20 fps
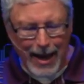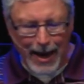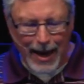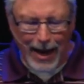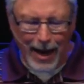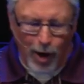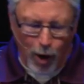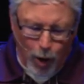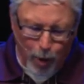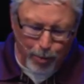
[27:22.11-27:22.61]

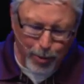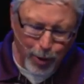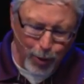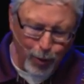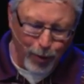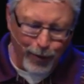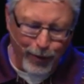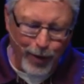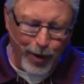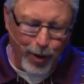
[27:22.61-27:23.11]
I hope you
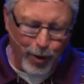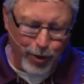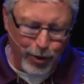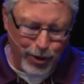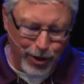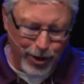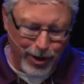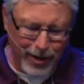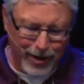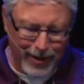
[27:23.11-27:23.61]
will
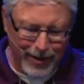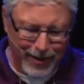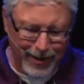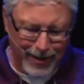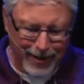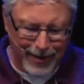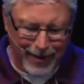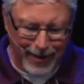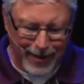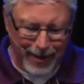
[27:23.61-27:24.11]
vote,
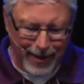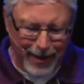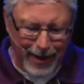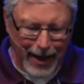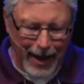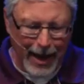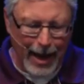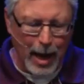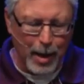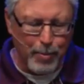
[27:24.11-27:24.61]

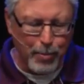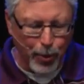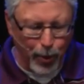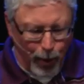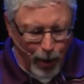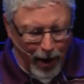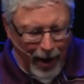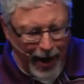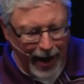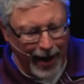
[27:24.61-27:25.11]
and I
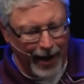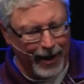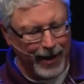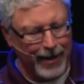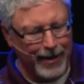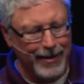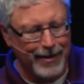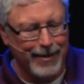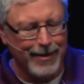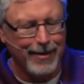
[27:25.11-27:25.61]

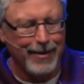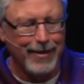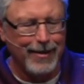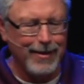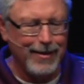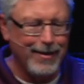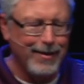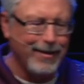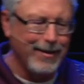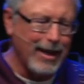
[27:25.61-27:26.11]
pray
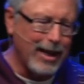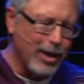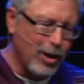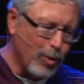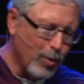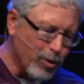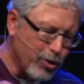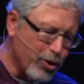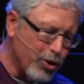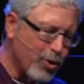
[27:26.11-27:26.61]
that
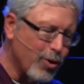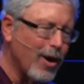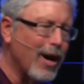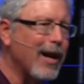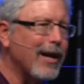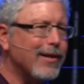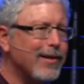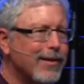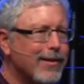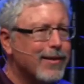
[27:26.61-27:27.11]
you will
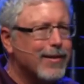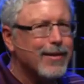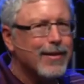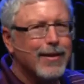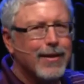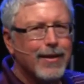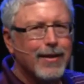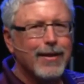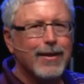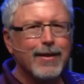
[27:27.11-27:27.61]
trust
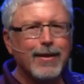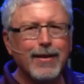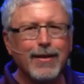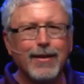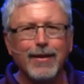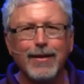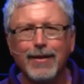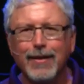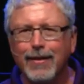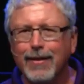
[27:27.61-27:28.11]

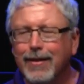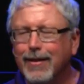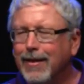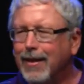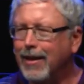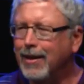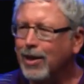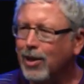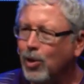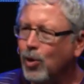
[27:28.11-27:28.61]

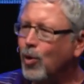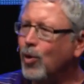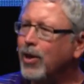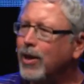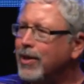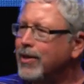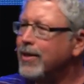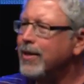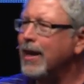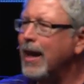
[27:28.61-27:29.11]
in the
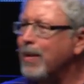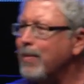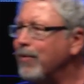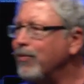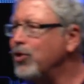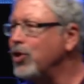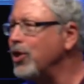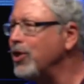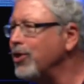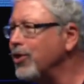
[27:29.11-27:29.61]
glorious name
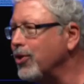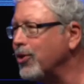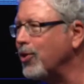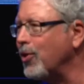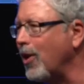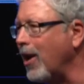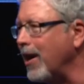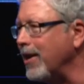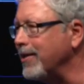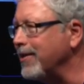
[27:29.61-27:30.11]
of Jesus
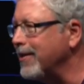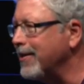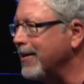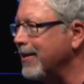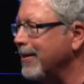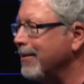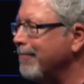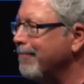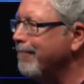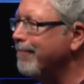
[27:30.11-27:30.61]
Christ.
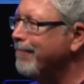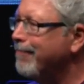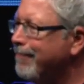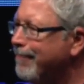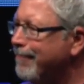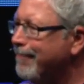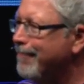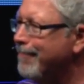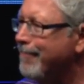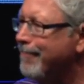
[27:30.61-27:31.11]

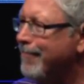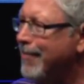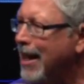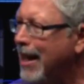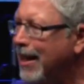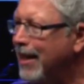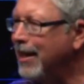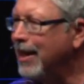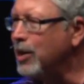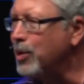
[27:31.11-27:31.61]

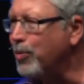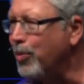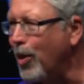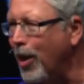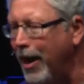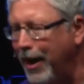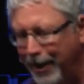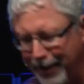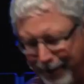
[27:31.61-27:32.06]
Let's pray.